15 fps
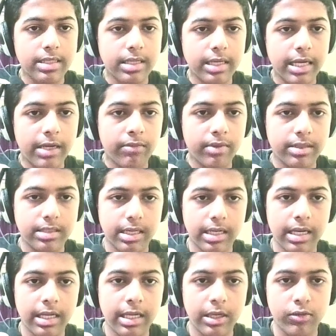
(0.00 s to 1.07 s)
So let's create
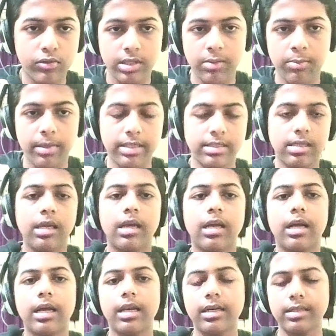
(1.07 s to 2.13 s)
one circle illusion
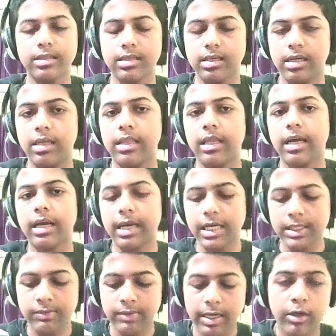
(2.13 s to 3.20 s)
by seeing colors.
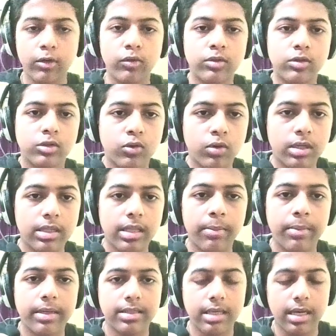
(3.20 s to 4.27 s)
In the colors, we are going to
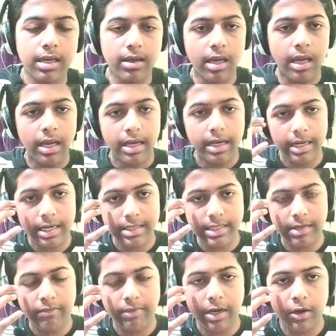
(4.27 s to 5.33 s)
store the basic
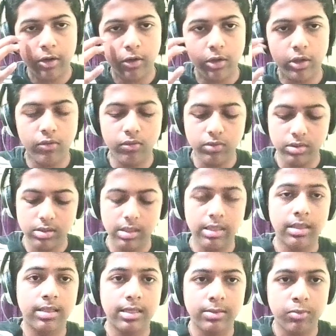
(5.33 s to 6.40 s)
colors that we are going to
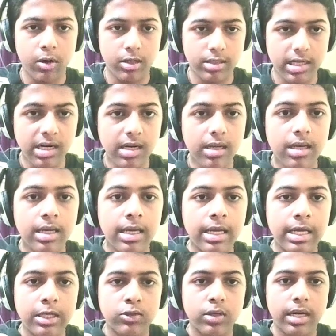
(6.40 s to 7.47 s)
use in this project.
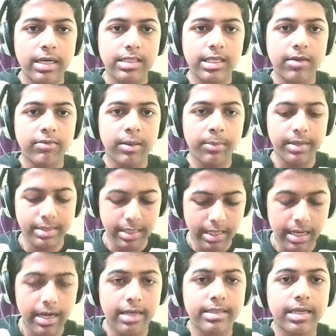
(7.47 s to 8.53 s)
So let's give
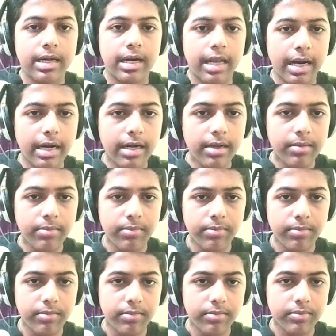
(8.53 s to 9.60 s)
the basic colors here:
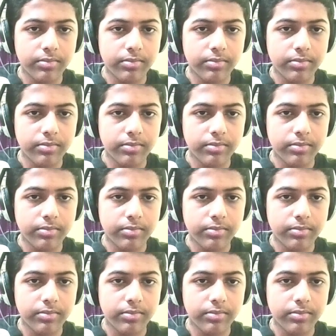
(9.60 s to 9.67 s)
red,